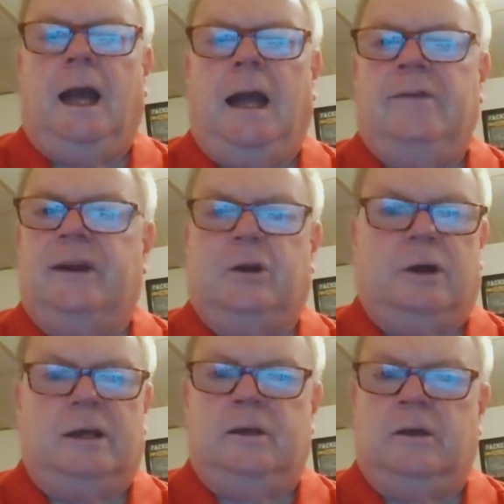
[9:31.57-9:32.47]
He's had a
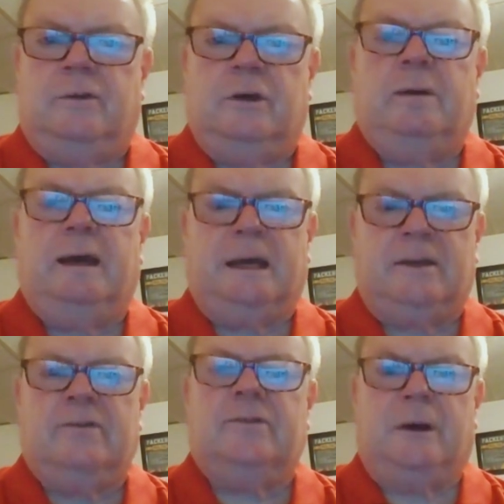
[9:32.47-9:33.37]
great year. If you look back at
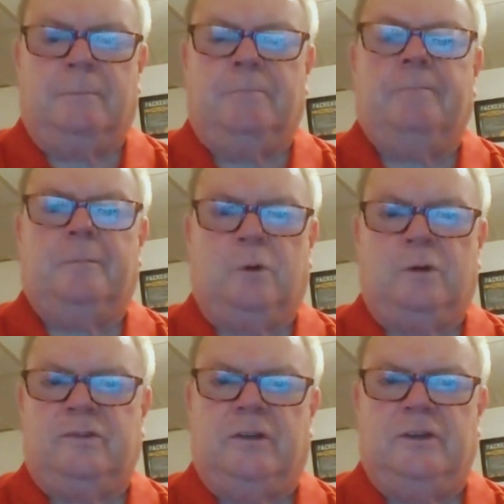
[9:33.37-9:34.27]
his what
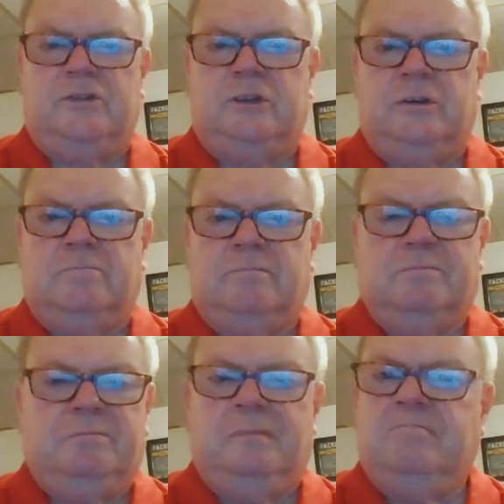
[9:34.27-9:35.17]
he's done this year,
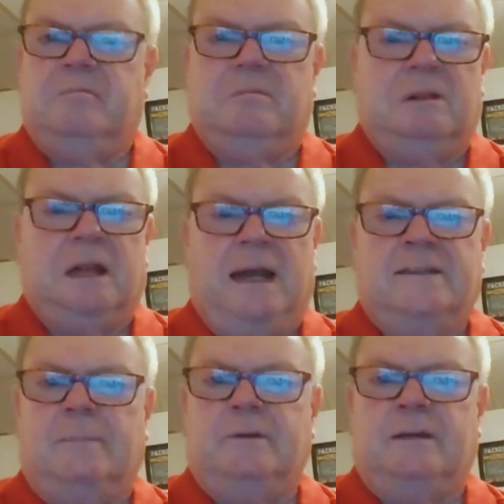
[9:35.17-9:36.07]
a lot of
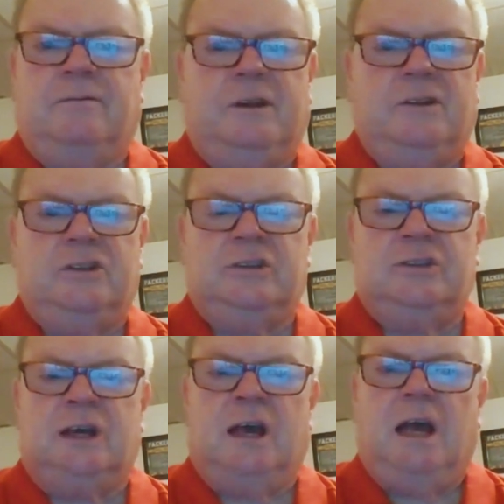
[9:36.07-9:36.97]
top 10
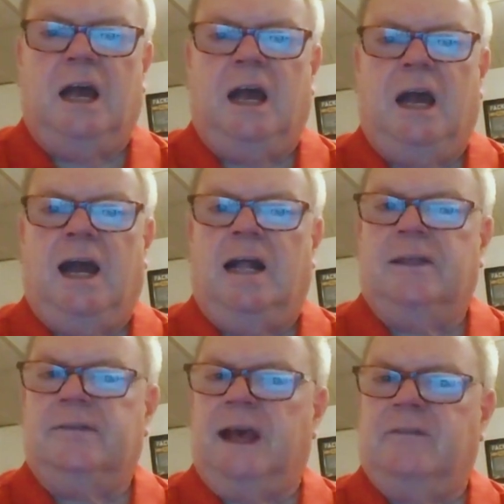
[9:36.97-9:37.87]
finishes.
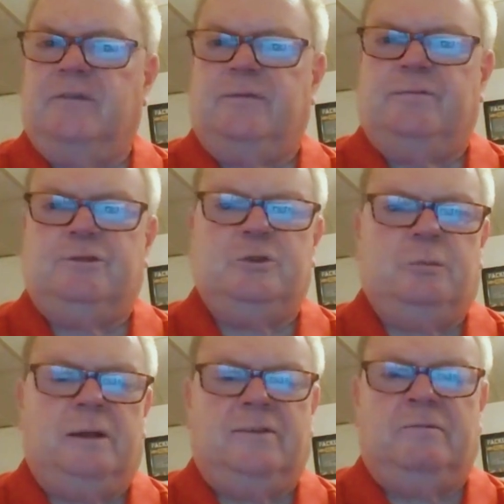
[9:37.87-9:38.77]
These last 2
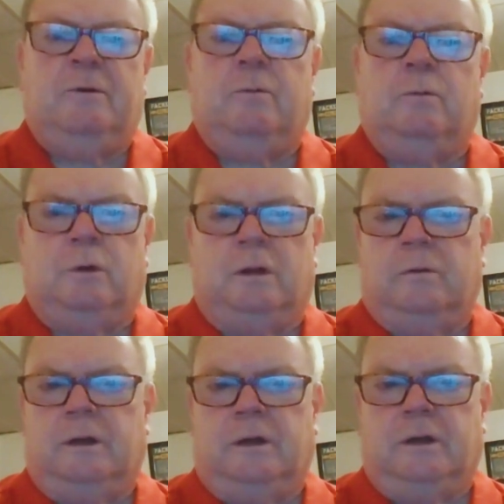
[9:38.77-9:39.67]
months, he's been really,
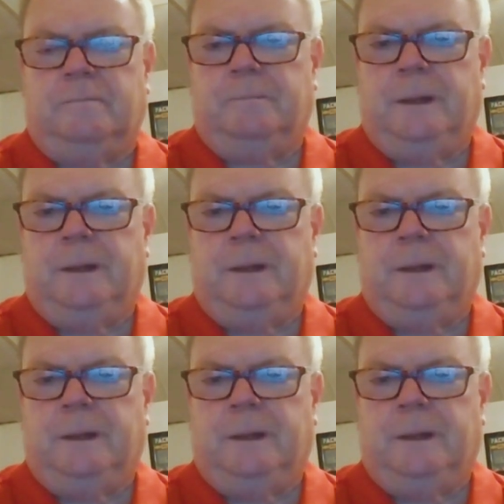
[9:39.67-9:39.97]
really good.